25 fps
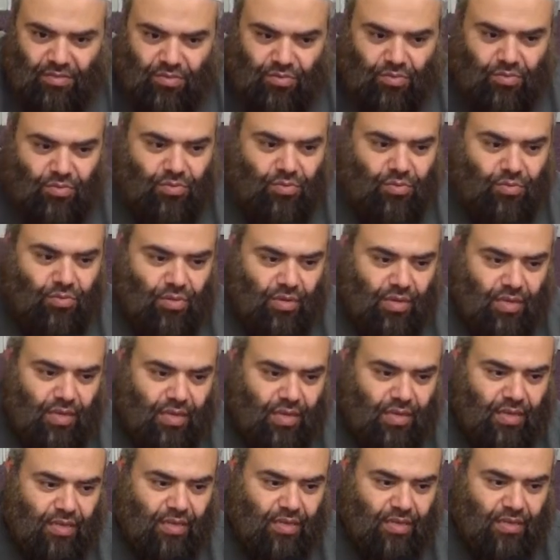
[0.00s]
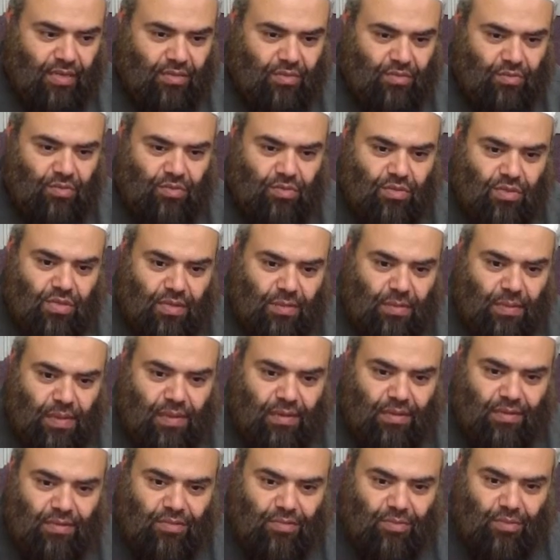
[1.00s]
To do to the
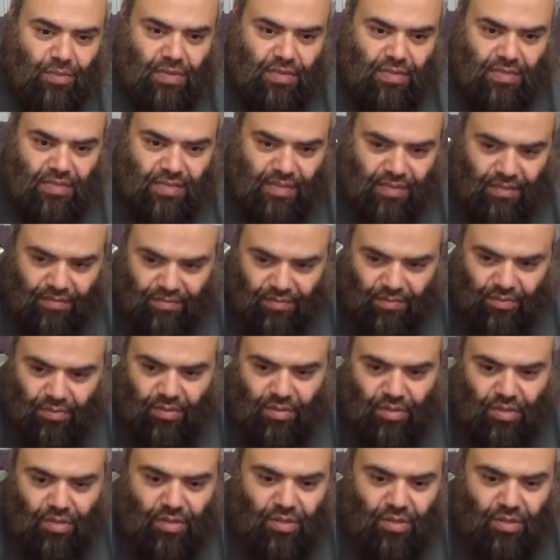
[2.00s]
parents what is evil,